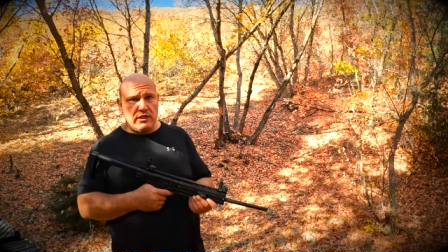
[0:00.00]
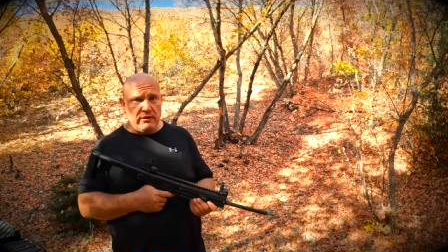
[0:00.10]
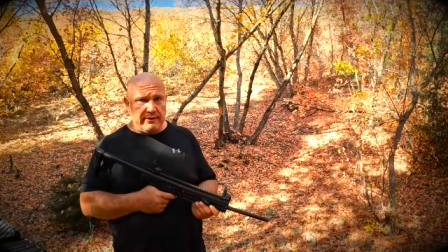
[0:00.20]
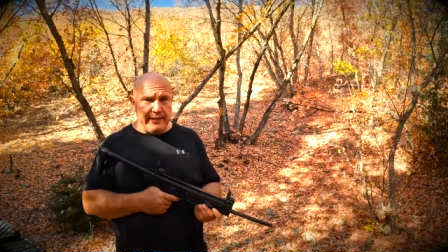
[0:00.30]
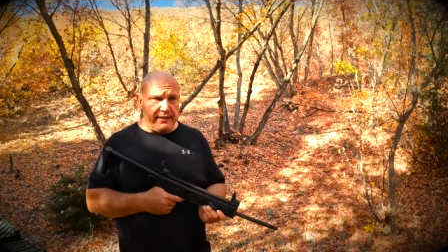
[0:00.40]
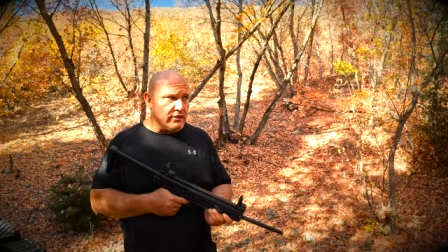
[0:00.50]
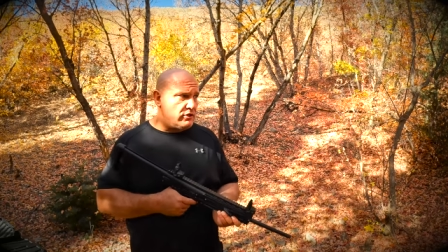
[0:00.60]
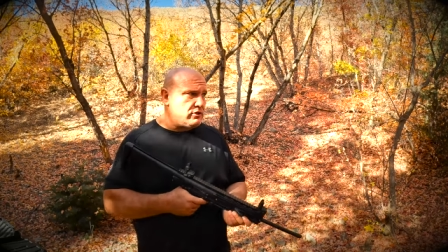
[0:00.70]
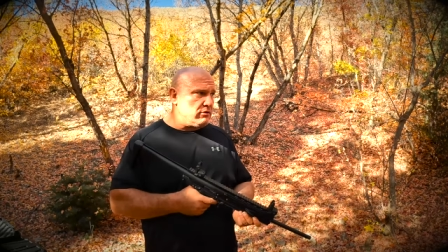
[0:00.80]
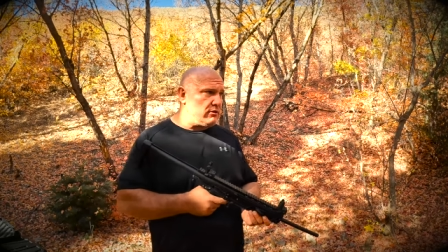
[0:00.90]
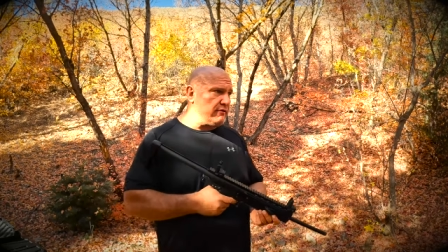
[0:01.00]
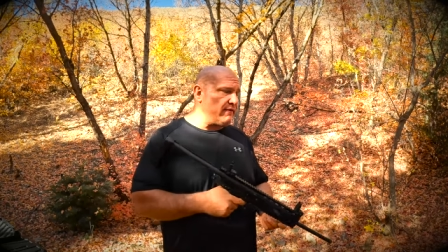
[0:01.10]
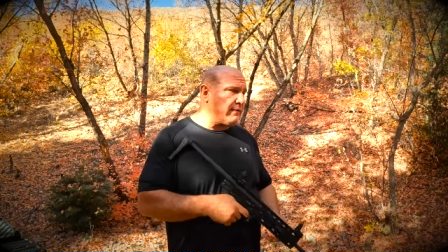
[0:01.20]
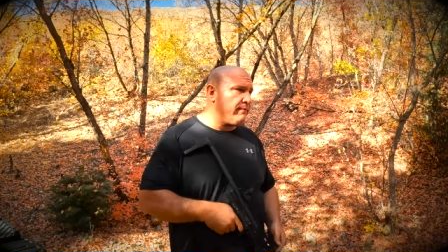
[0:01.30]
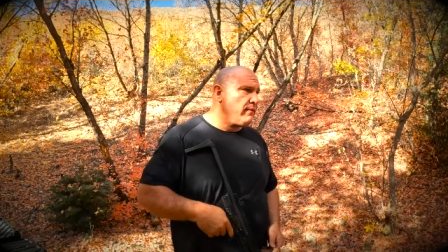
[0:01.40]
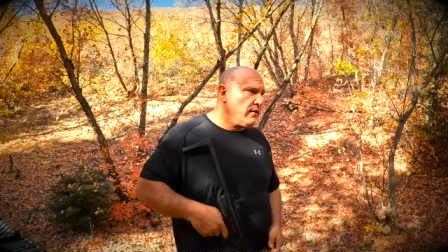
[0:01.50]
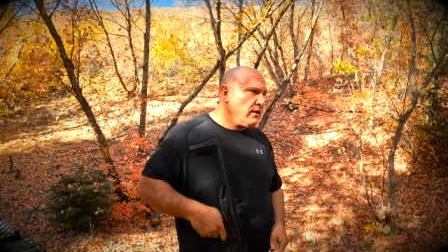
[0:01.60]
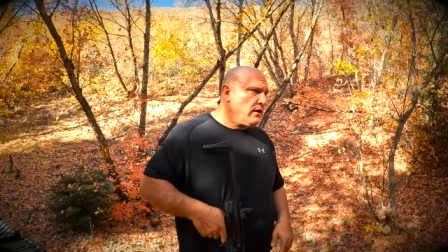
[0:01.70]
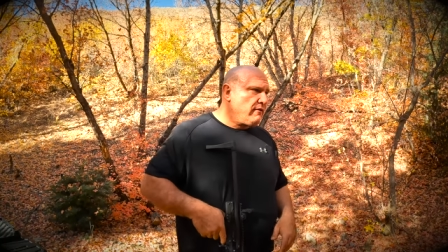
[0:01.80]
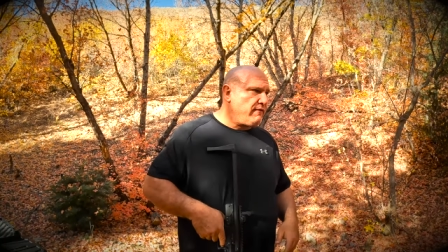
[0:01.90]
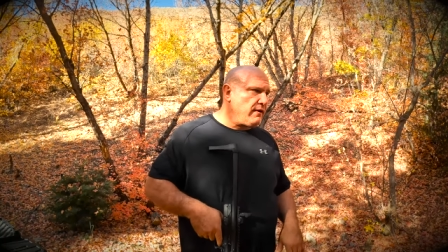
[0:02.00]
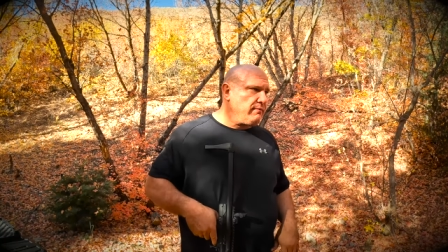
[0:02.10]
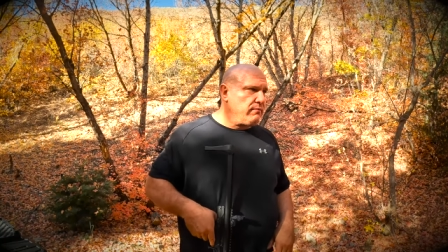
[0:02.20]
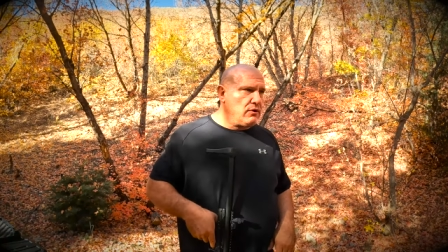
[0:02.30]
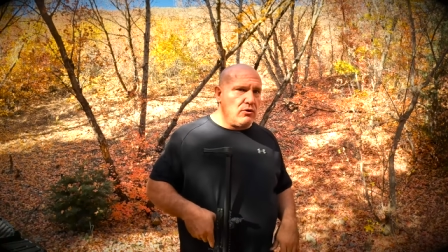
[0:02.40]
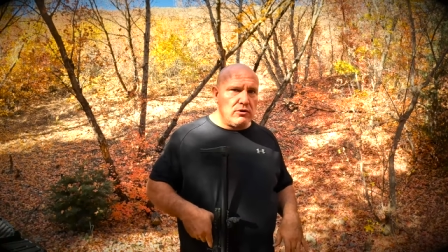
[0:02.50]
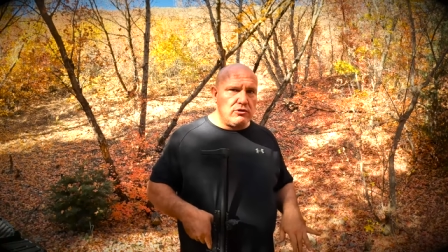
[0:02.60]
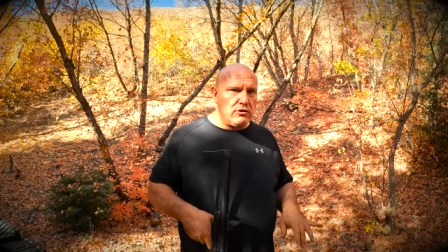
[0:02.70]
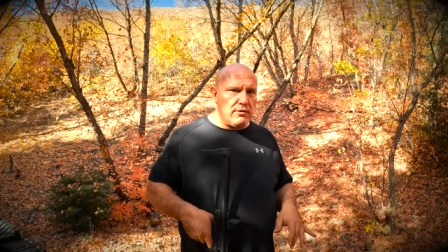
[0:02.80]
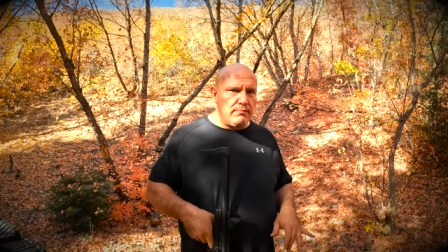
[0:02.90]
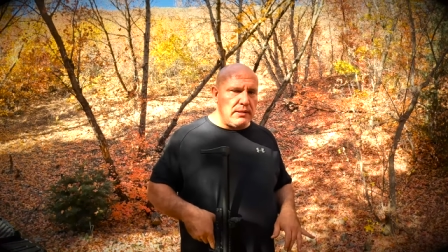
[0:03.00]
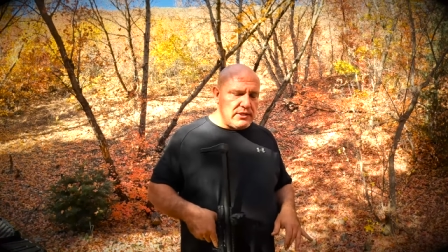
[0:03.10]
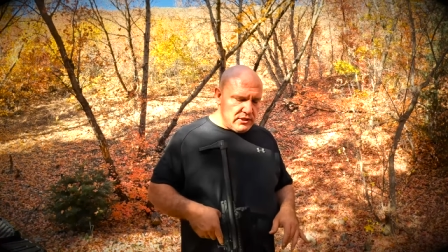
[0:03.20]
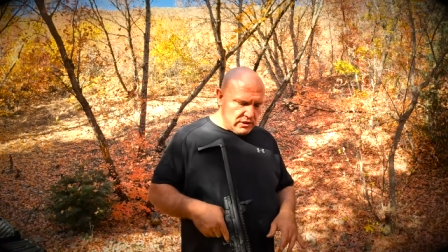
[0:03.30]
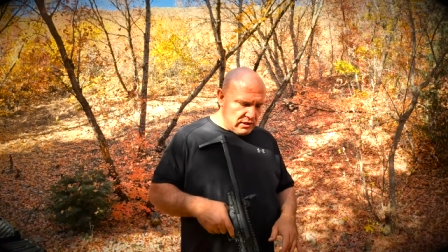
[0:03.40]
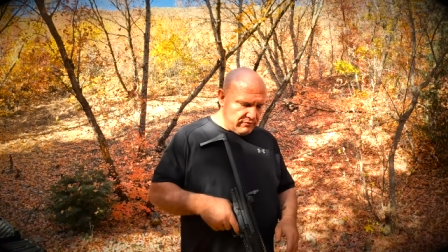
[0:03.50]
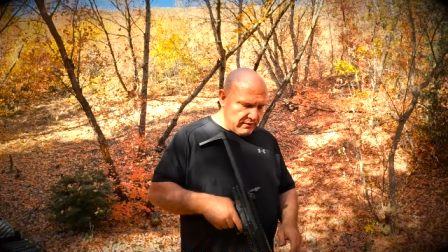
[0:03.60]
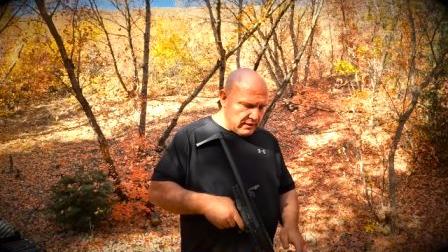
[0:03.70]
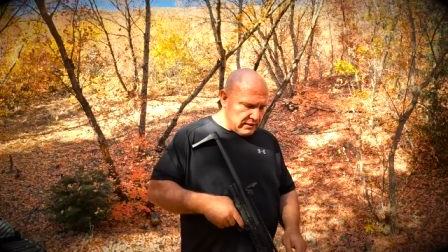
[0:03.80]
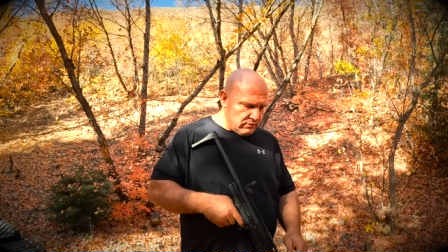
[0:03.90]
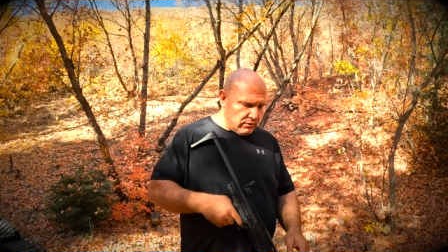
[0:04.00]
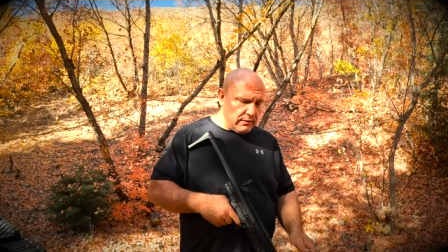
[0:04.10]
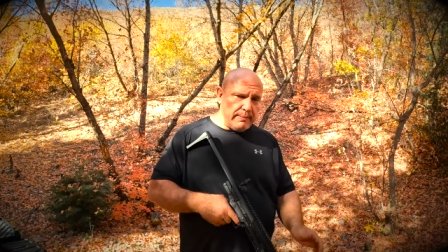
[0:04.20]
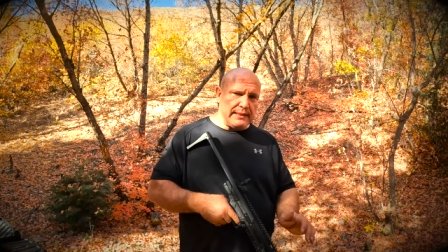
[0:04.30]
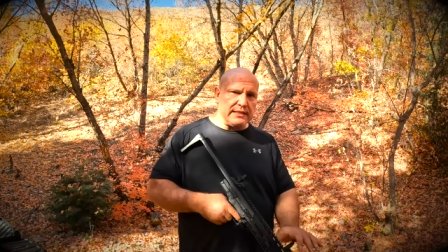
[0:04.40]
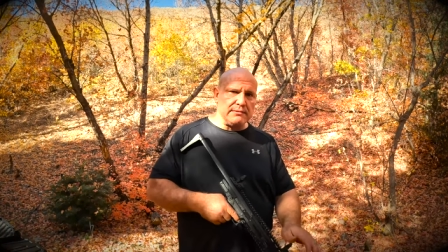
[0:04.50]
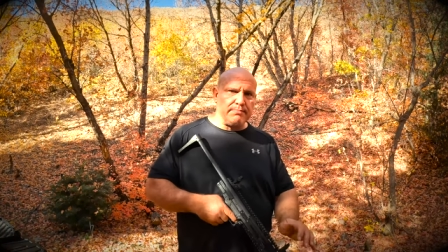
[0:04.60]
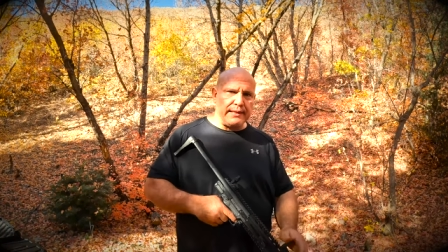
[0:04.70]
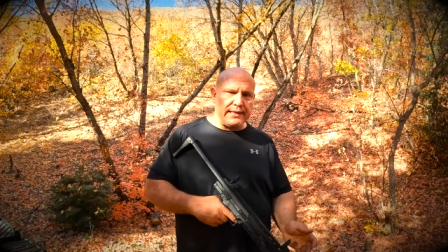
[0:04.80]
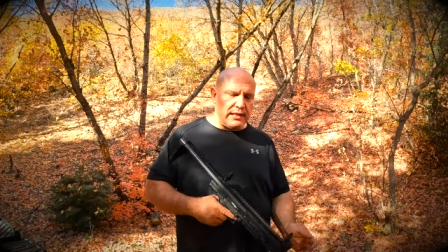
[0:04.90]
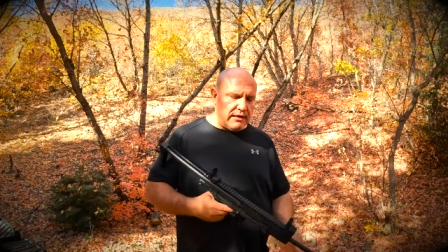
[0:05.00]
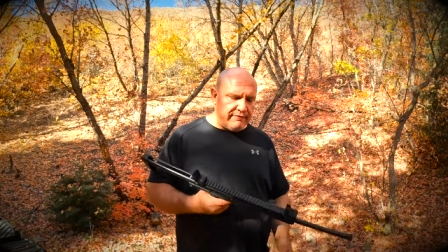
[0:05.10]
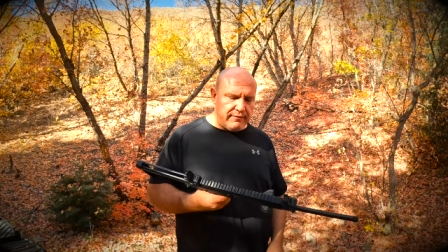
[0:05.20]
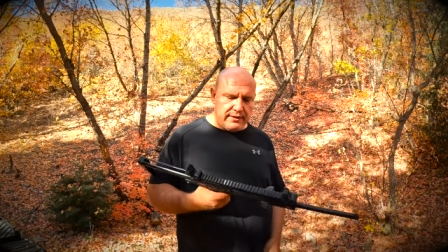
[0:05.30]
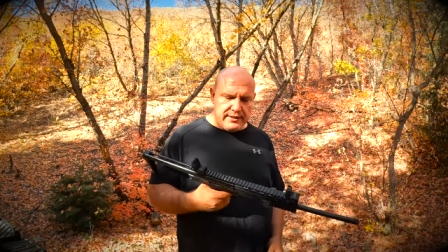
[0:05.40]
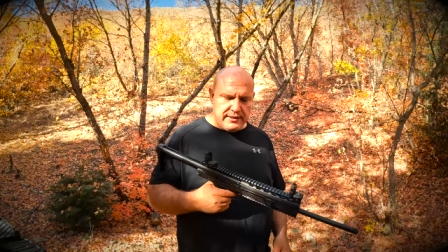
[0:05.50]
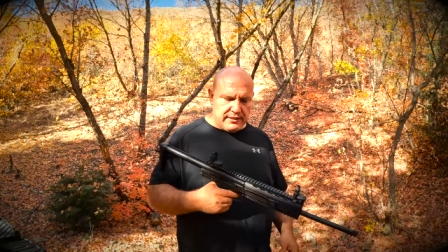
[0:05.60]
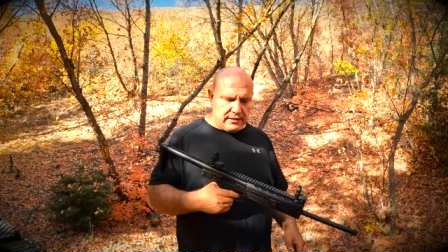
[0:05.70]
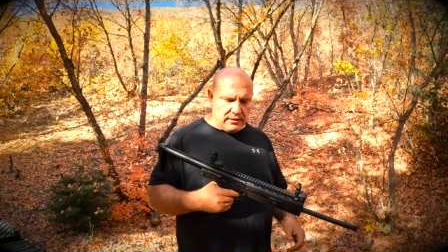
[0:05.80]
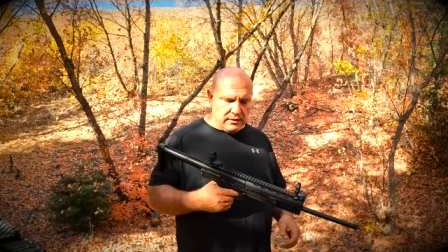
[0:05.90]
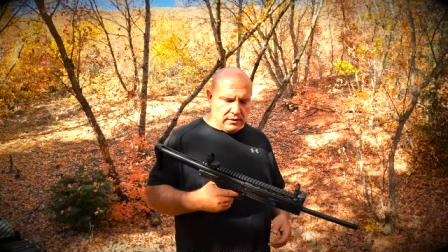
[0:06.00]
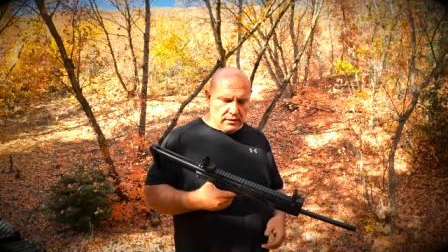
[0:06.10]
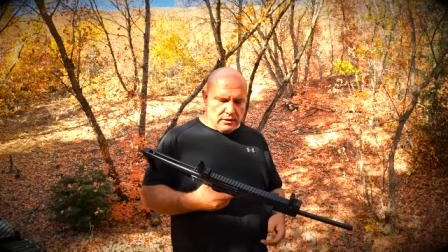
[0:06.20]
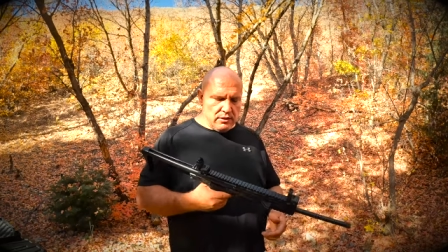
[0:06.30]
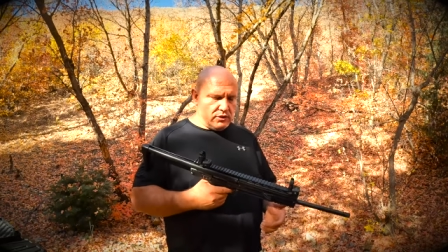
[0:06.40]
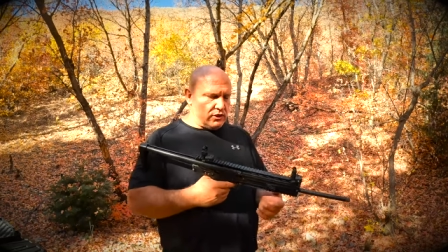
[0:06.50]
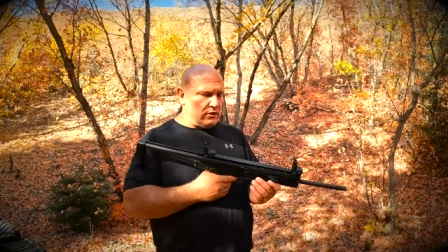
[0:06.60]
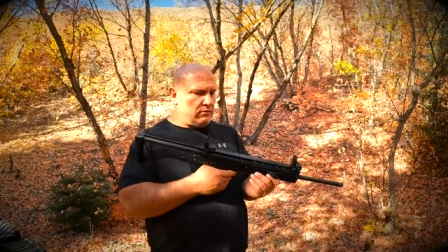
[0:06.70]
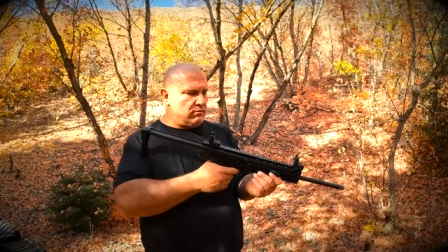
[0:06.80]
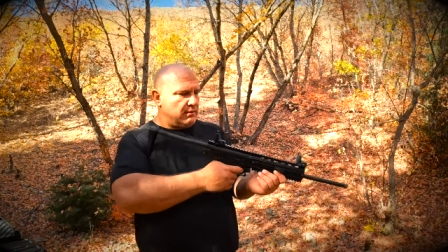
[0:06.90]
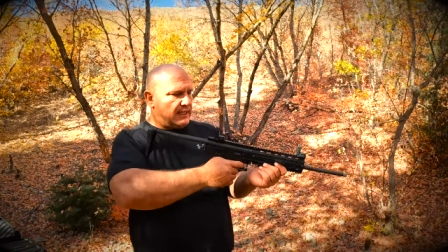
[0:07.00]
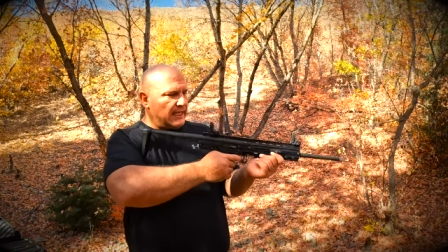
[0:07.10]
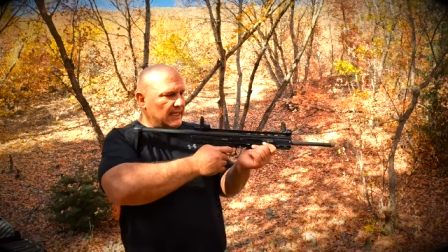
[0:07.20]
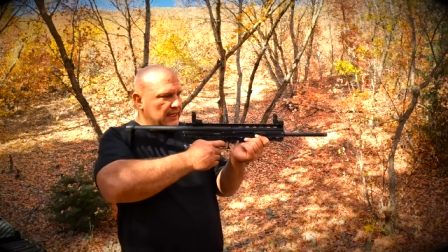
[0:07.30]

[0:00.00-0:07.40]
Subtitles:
ready to shoot. If I'm going through the brush and stuff, I don't have to worry about these breaking off or anything. So I like